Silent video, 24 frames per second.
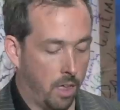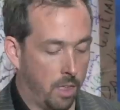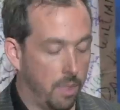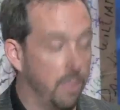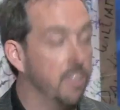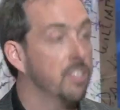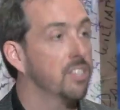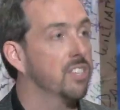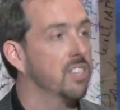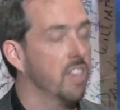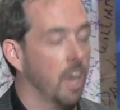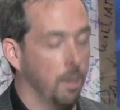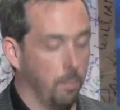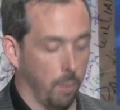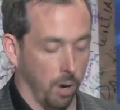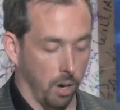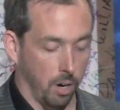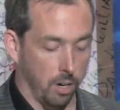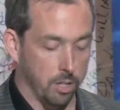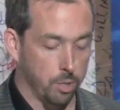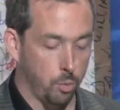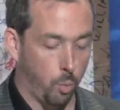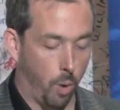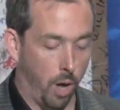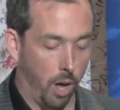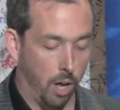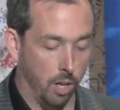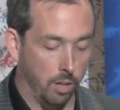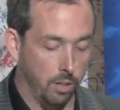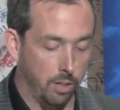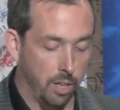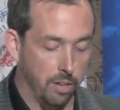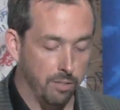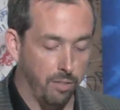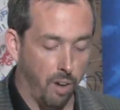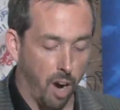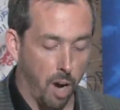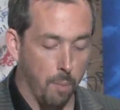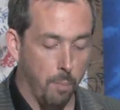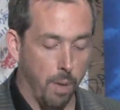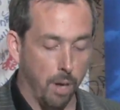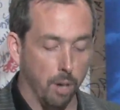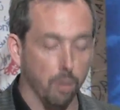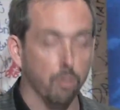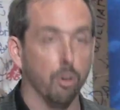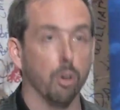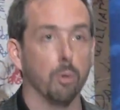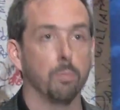This summer, as well,
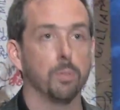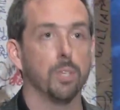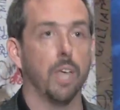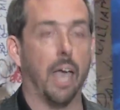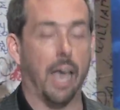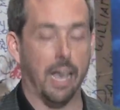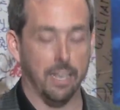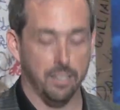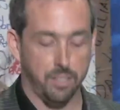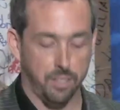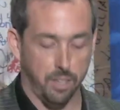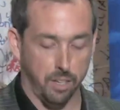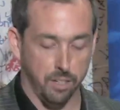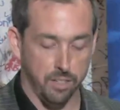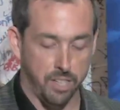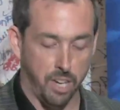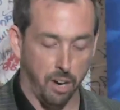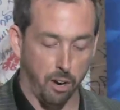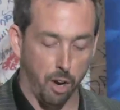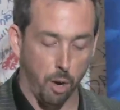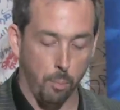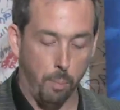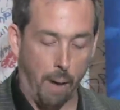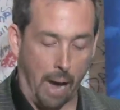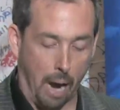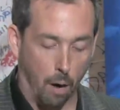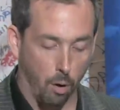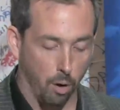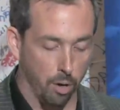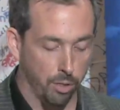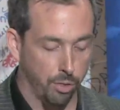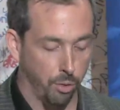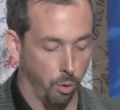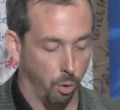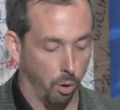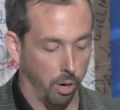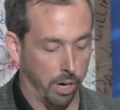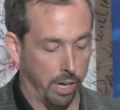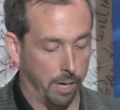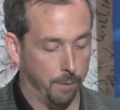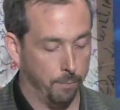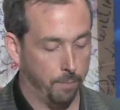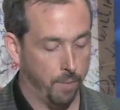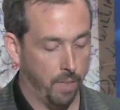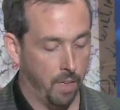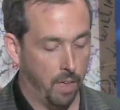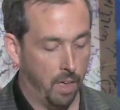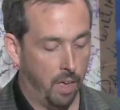environmental groups asked the Ontario Power
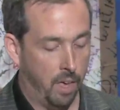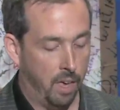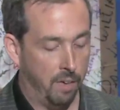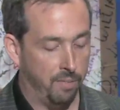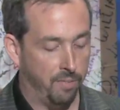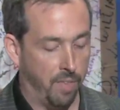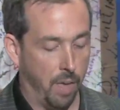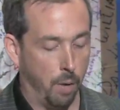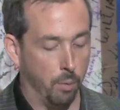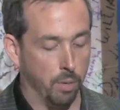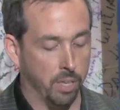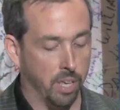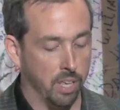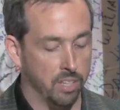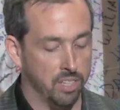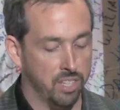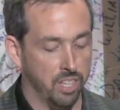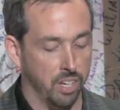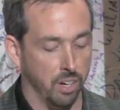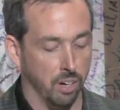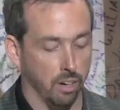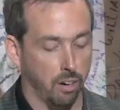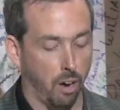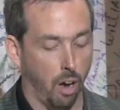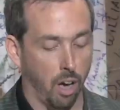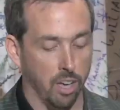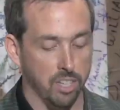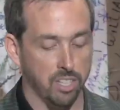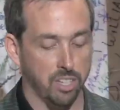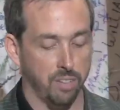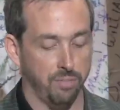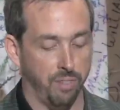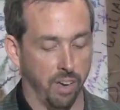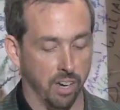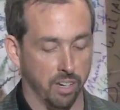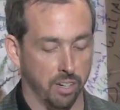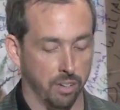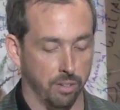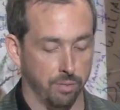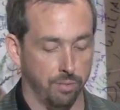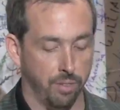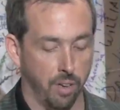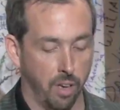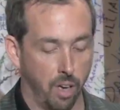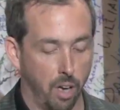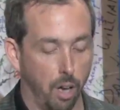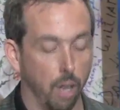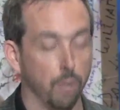Authority if they would consider
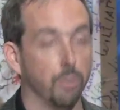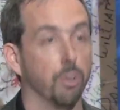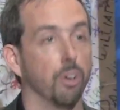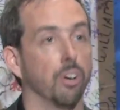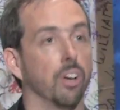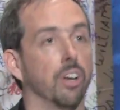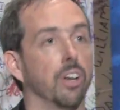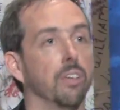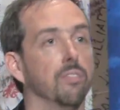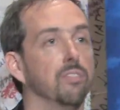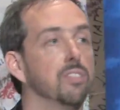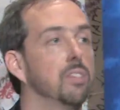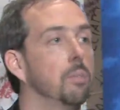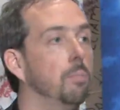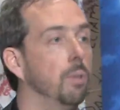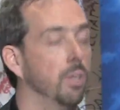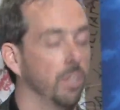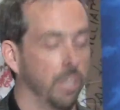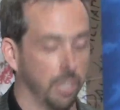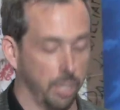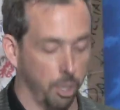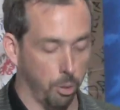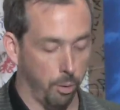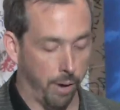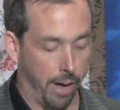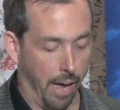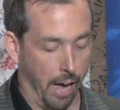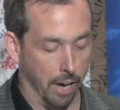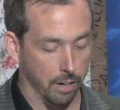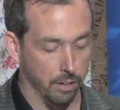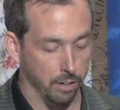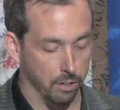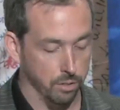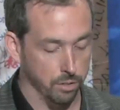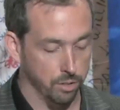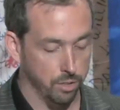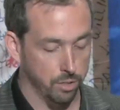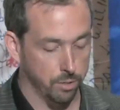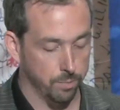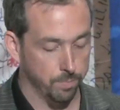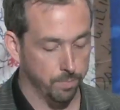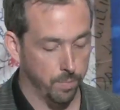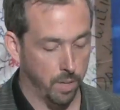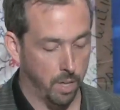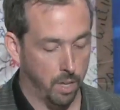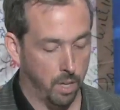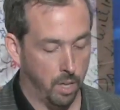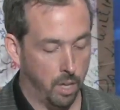cost-effective alternatives to building new reactors.
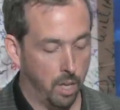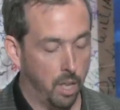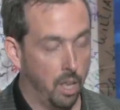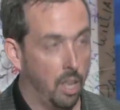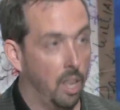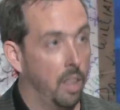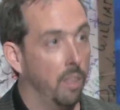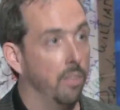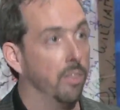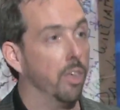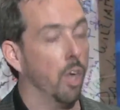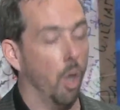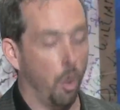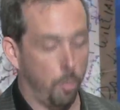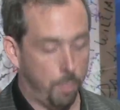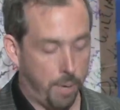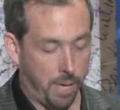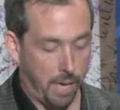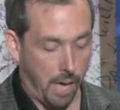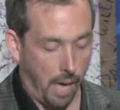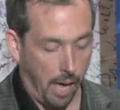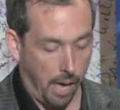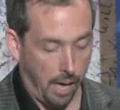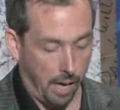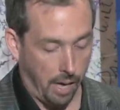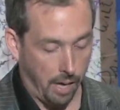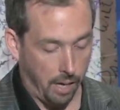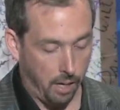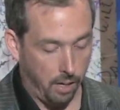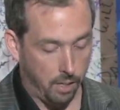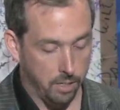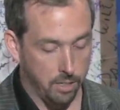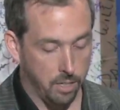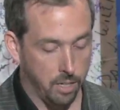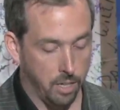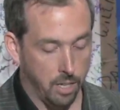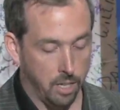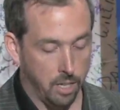The OPA